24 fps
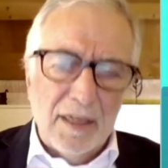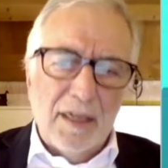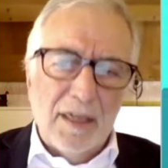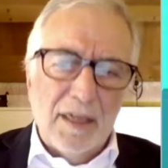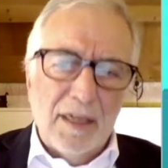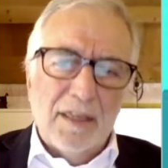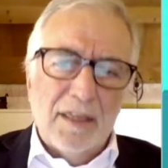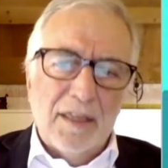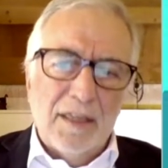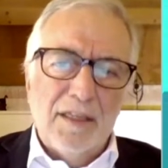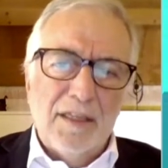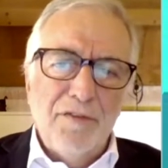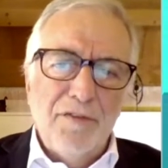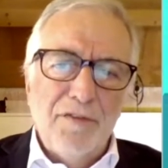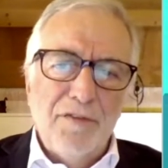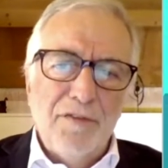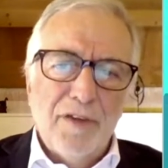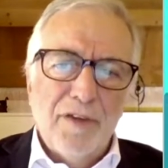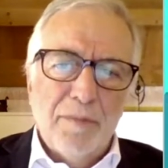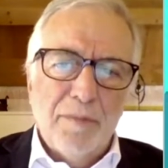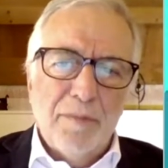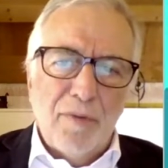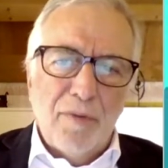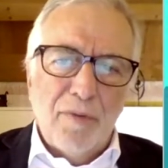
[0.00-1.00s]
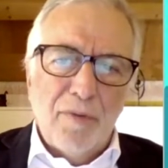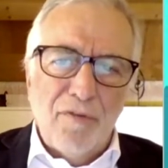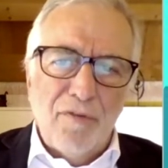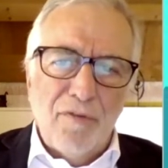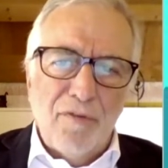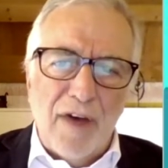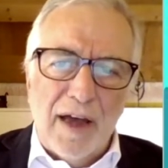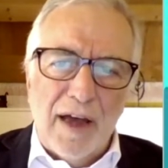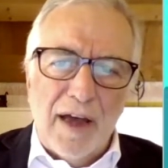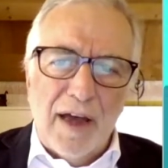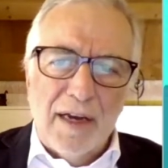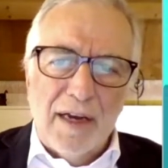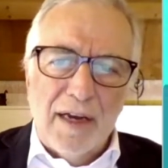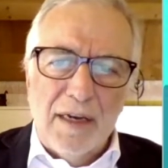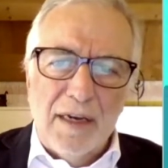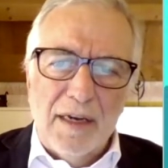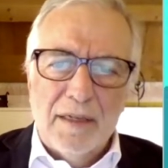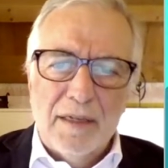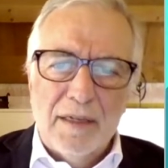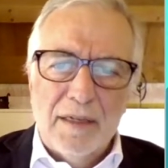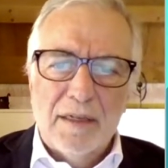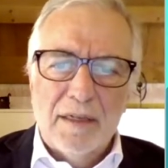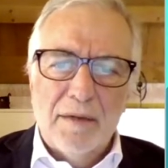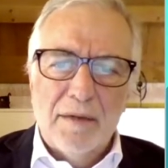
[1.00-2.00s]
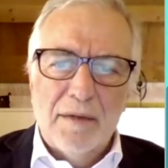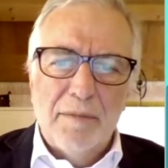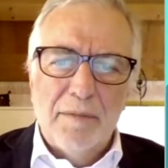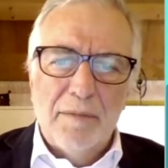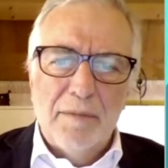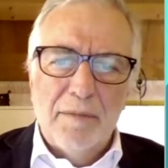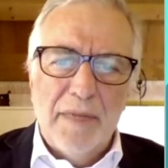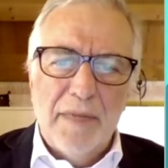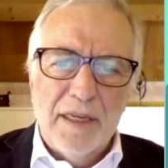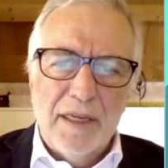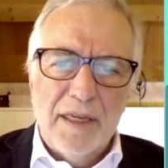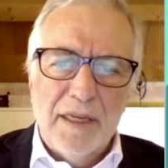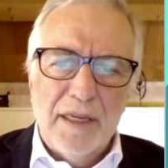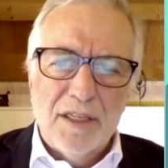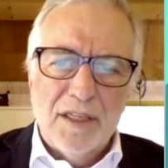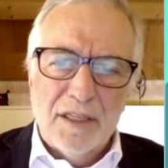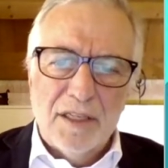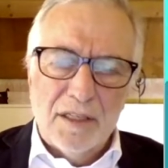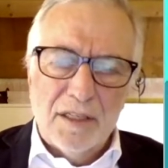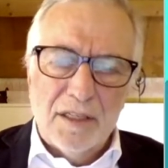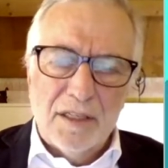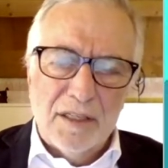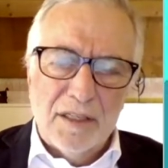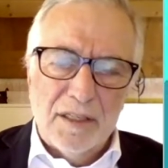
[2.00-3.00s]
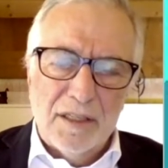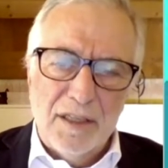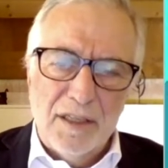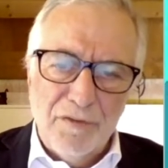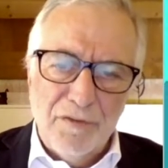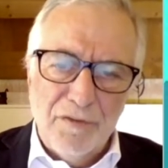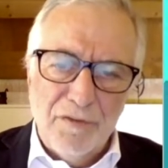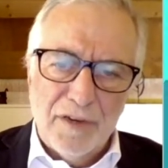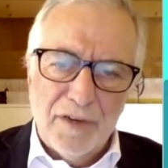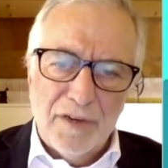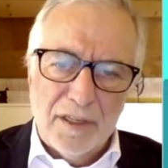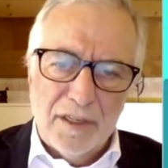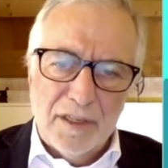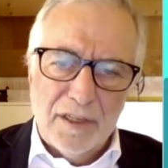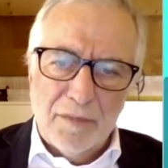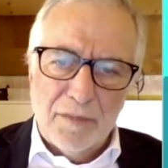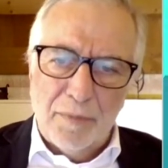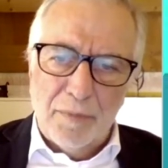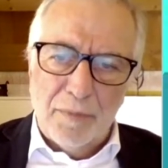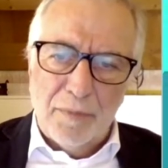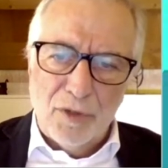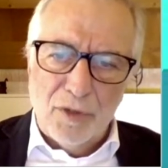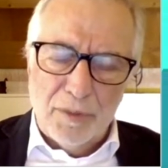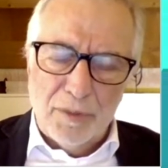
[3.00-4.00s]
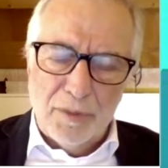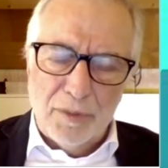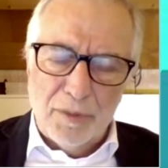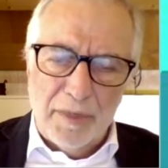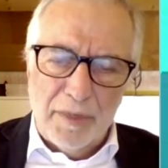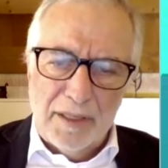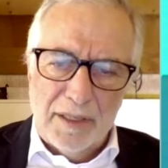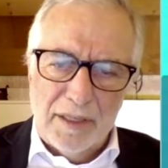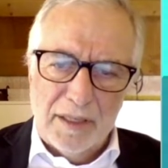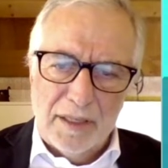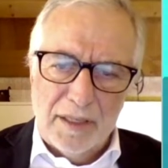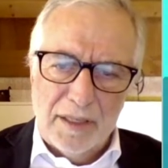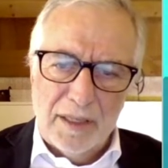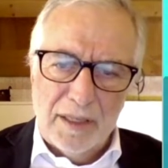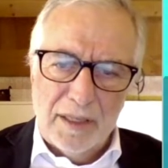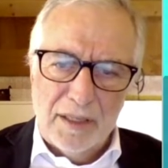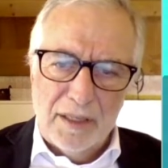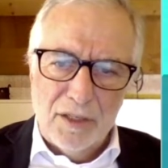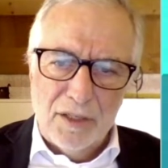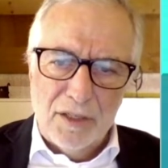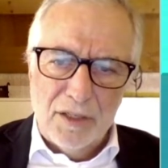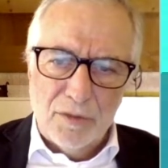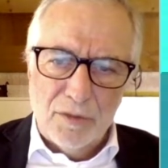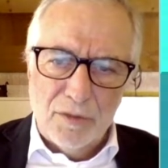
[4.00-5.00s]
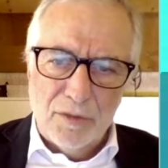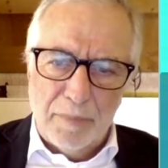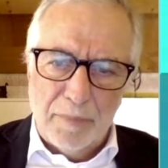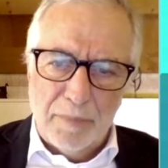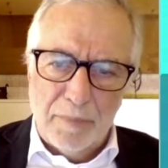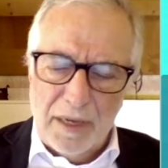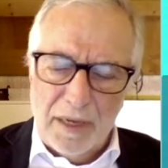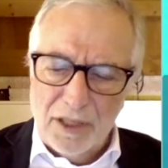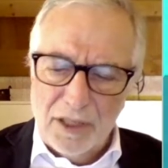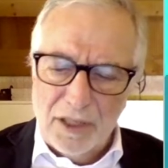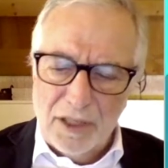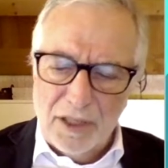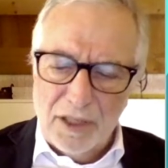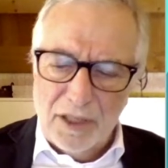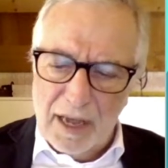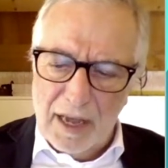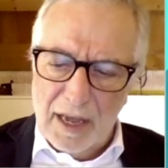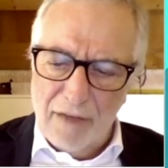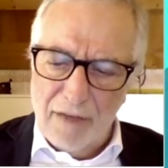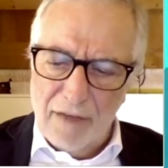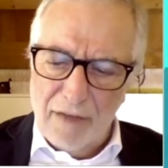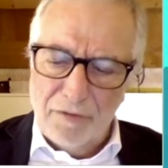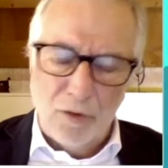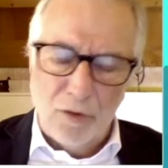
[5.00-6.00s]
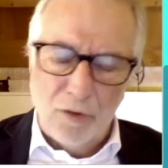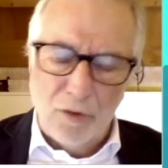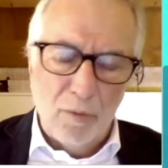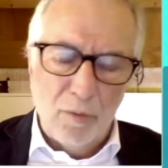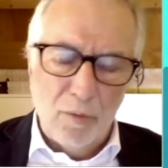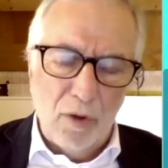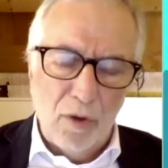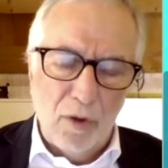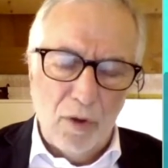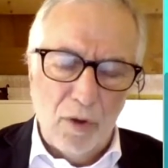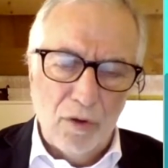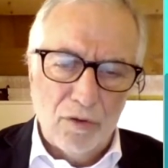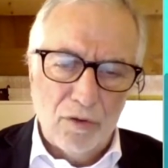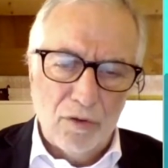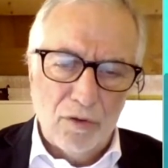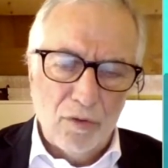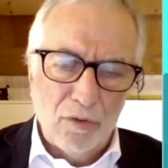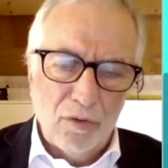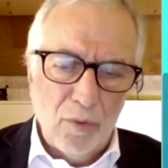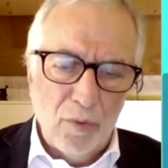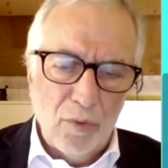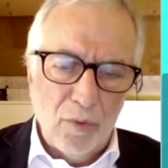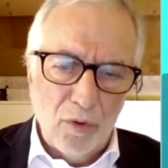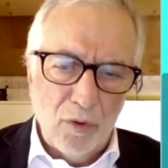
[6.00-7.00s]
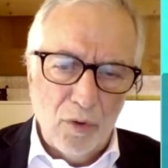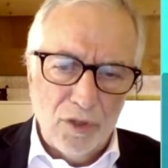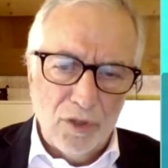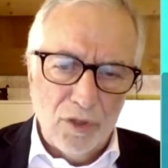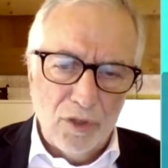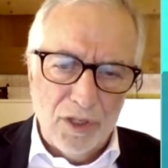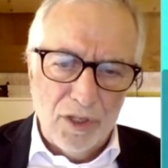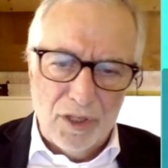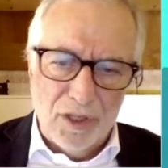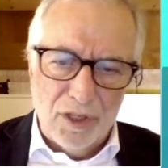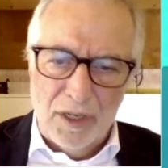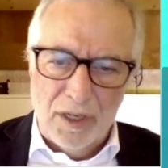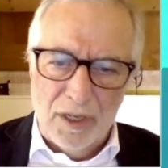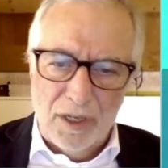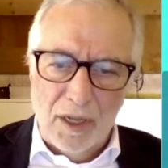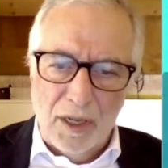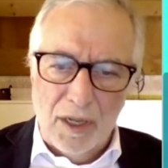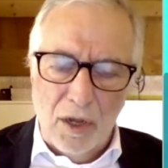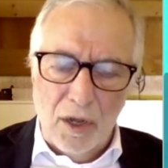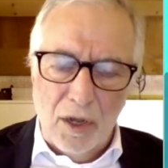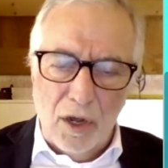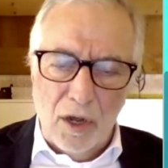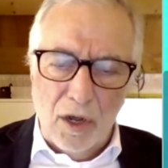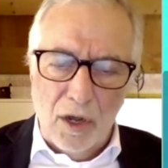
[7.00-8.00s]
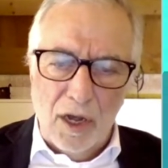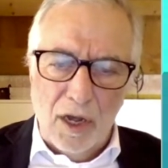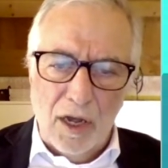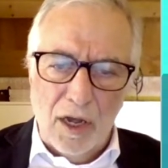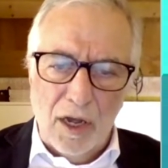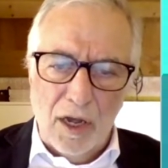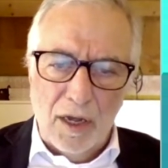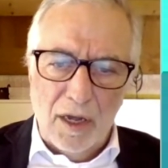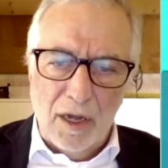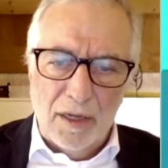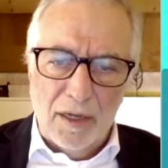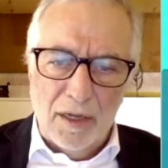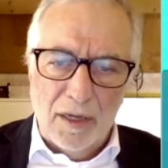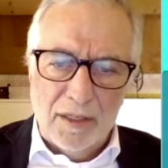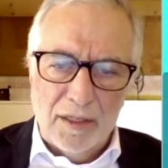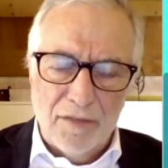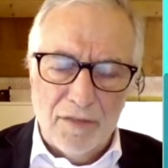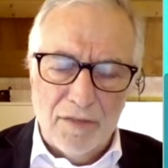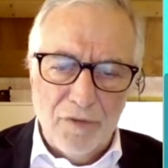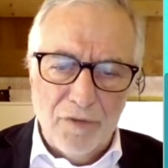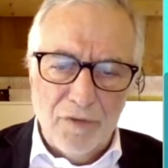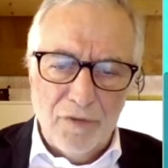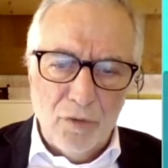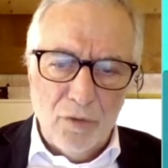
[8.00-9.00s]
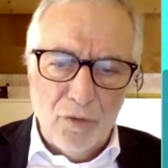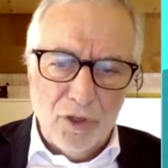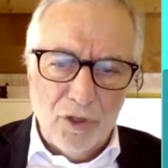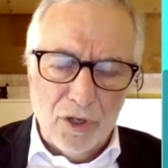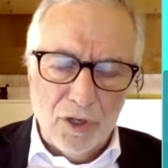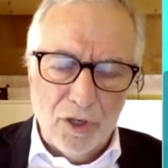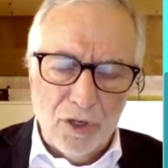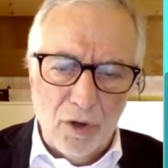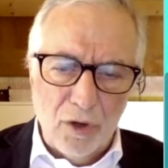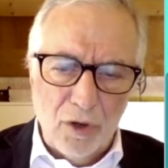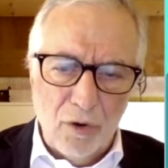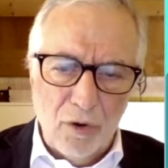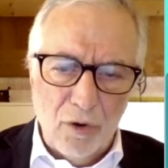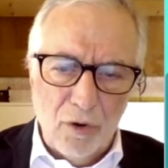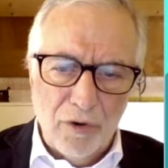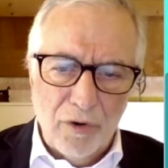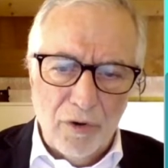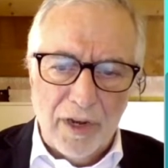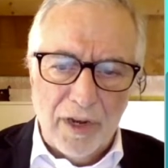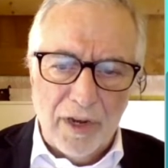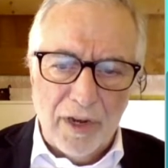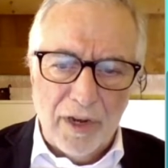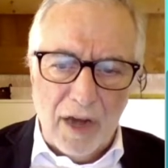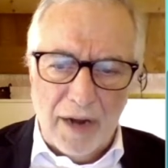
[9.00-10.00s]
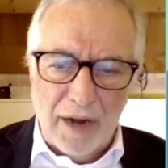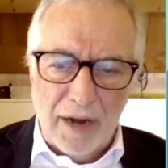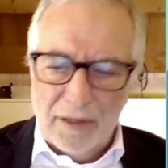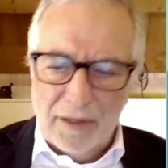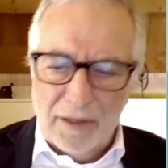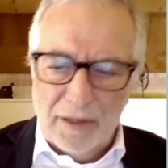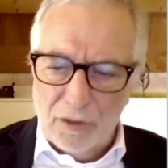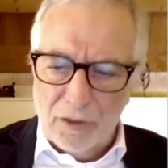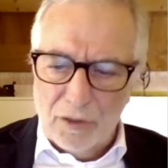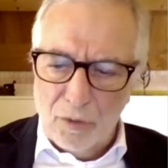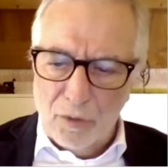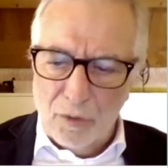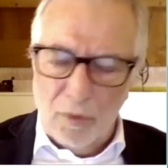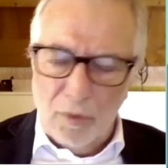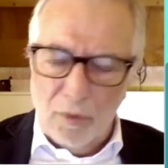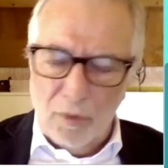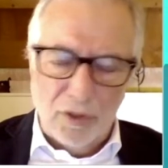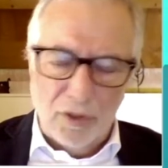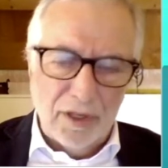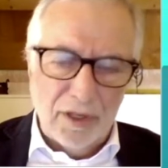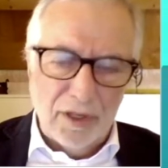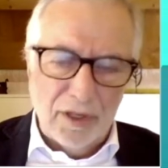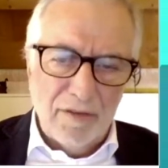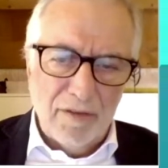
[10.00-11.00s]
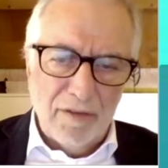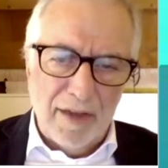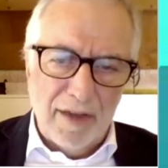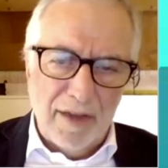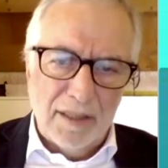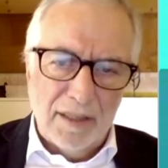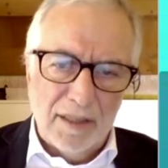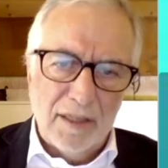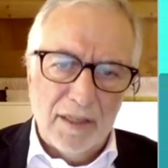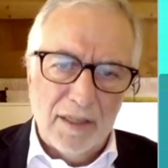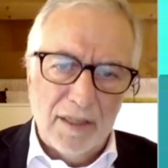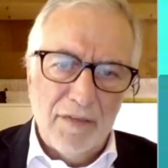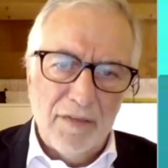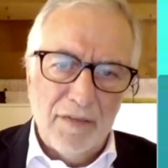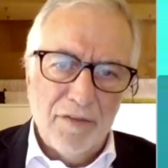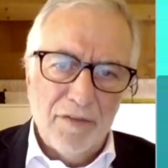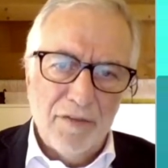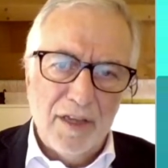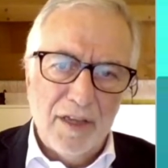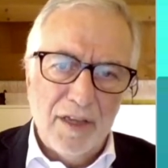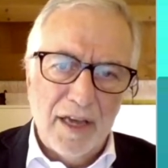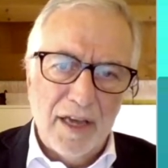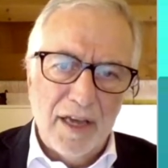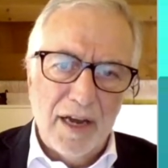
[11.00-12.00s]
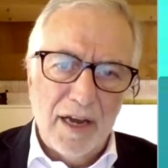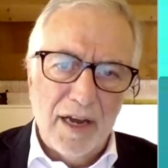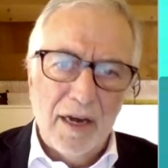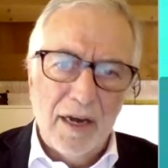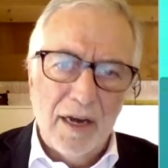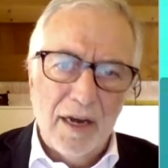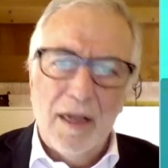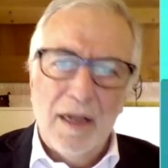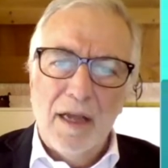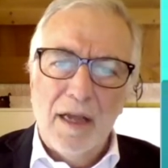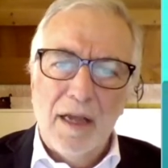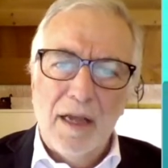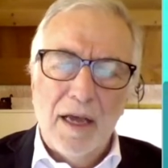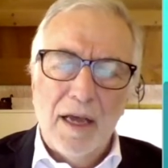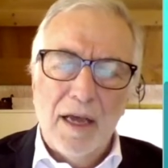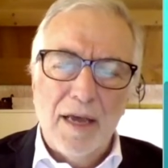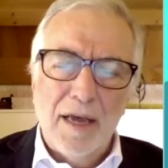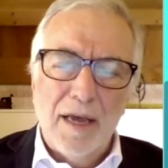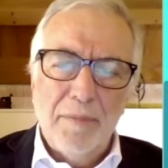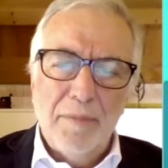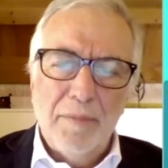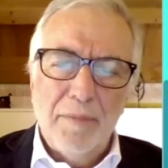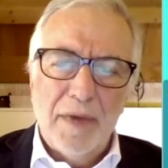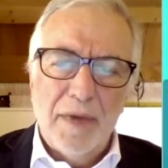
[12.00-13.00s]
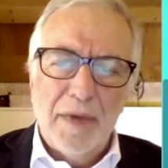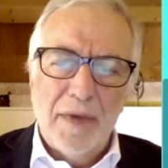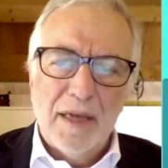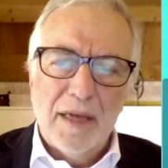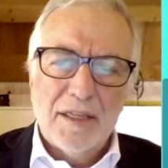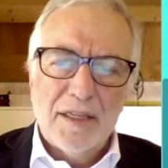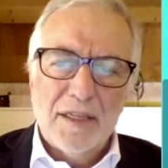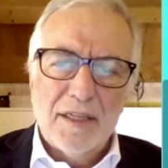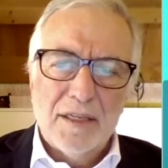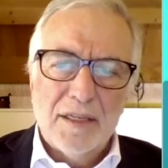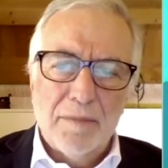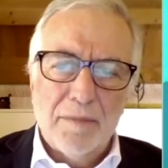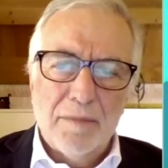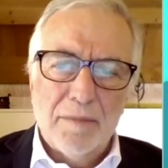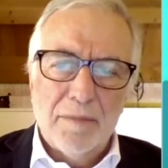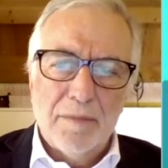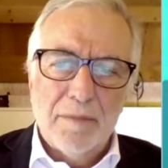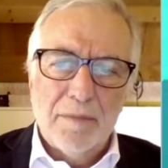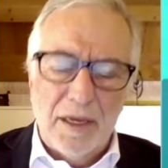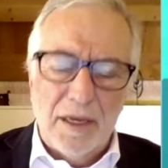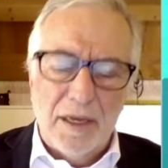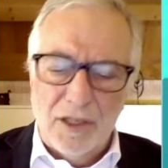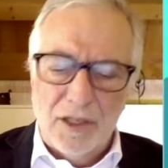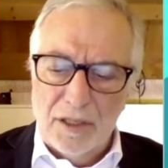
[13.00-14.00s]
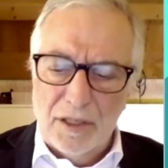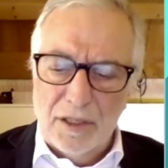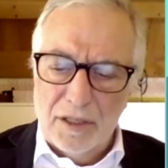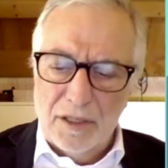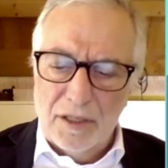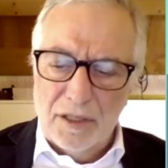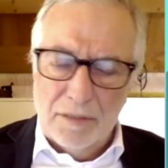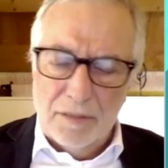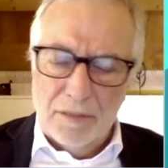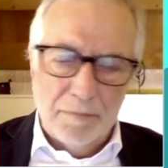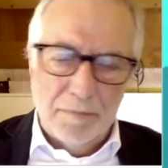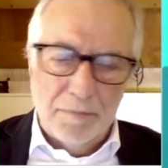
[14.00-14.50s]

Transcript: different profile means different possibility that this patient have thrombosis in the future or recurrent thrombotic event if they are APS patients.